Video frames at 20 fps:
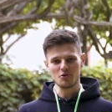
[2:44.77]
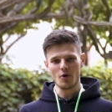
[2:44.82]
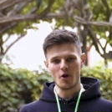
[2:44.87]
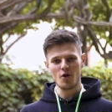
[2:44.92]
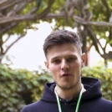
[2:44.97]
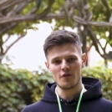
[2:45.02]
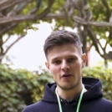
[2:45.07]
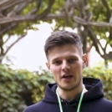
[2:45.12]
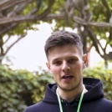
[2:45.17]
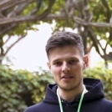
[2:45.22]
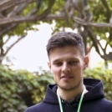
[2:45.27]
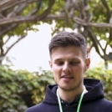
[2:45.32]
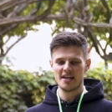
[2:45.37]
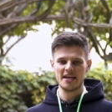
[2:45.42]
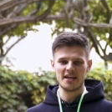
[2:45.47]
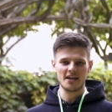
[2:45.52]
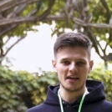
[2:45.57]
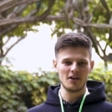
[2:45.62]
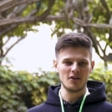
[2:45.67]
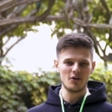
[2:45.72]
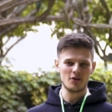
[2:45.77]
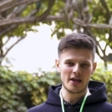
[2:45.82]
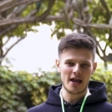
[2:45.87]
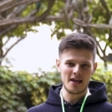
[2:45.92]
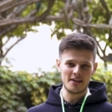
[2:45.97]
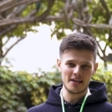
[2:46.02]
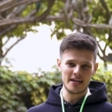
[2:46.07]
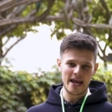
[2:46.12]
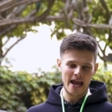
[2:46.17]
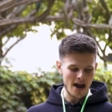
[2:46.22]
over and taking a look at
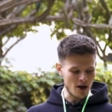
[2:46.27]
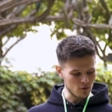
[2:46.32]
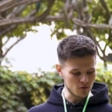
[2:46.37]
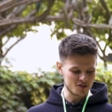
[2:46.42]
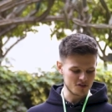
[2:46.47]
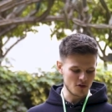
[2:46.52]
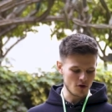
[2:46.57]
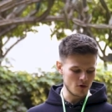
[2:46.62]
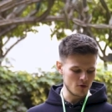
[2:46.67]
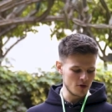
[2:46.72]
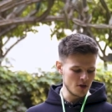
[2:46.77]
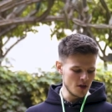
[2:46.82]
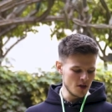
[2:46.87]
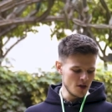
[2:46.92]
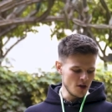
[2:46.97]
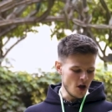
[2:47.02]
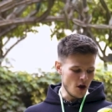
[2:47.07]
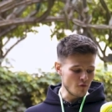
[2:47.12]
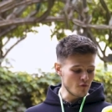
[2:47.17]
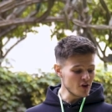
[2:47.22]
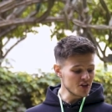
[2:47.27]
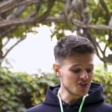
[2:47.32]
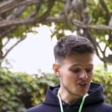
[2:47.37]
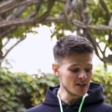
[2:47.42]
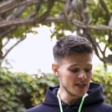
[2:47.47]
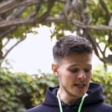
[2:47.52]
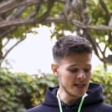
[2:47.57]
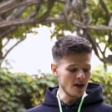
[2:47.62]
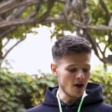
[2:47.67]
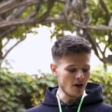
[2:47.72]
the outsole.
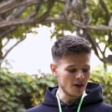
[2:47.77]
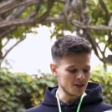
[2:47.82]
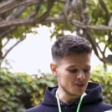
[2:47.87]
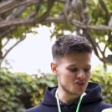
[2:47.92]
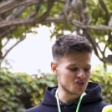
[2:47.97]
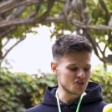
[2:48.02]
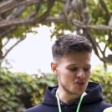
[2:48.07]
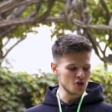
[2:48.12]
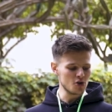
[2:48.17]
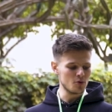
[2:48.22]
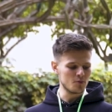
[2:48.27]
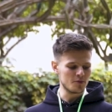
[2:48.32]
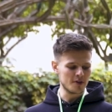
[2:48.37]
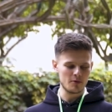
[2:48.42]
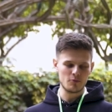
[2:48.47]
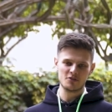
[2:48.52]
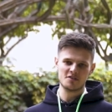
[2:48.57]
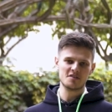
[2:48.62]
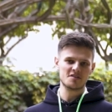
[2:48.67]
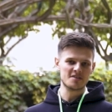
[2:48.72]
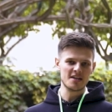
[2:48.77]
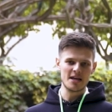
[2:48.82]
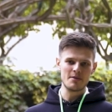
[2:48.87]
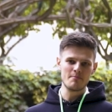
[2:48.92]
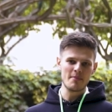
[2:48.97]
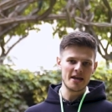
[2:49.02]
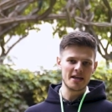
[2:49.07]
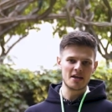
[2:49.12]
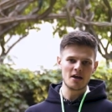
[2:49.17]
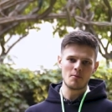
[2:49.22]
Originally, I assumed it was the same
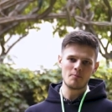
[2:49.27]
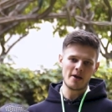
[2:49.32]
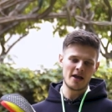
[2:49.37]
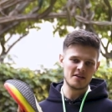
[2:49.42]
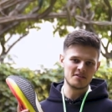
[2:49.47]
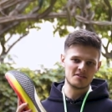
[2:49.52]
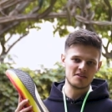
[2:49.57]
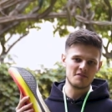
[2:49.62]
makeup as the